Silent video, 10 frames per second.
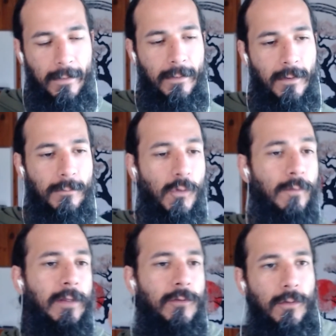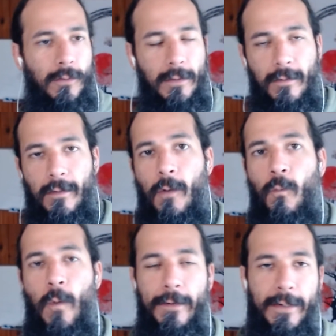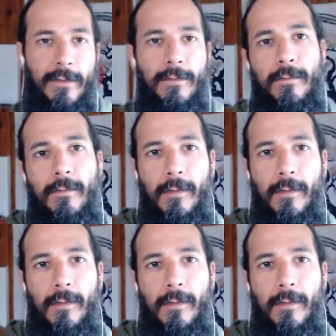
They're moving towards awareness.